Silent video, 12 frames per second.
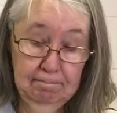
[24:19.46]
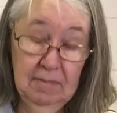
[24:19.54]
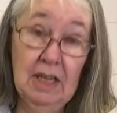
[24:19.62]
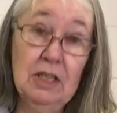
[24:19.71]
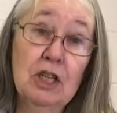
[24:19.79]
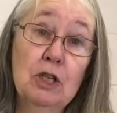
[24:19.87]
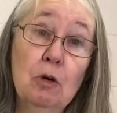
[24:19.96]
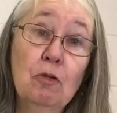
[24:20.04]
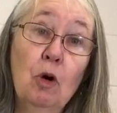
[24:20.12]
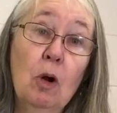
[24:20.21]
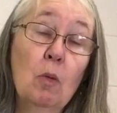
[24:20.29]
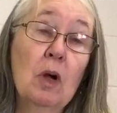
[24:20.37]
It's
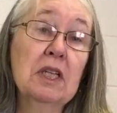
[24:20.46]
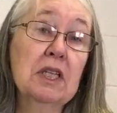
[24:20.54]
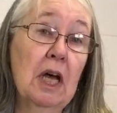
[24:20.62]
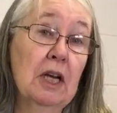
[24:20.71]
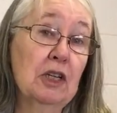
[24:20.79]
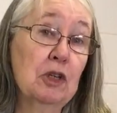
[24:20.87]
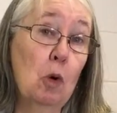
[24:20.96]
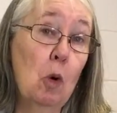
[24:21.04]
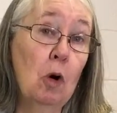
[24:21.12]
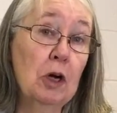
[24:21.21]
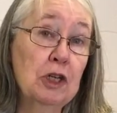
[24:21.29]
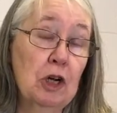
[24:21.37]
silver on one side, it's
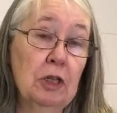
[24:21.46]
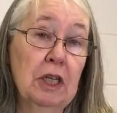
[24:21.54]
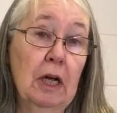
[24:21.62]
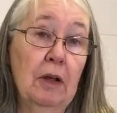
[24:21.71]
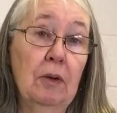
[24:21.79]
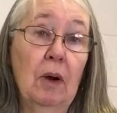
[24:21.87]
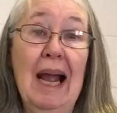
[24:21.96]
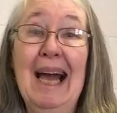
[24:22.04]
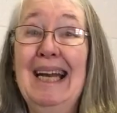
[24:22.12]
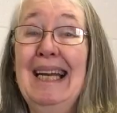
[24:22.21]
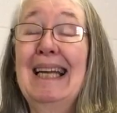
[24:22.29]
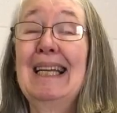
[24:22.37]
orange on the other,
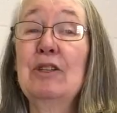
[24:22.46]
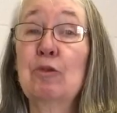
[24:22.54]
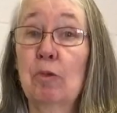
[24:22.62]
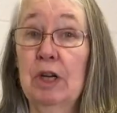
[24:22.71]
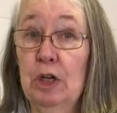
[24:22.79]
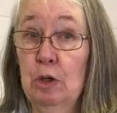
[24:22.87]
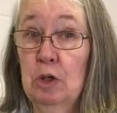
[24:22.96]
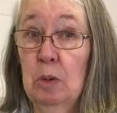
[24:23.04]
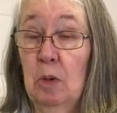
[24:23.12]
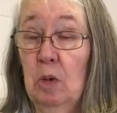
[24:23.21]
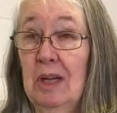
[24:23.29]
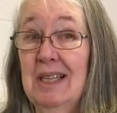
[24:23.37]
and it is reusable.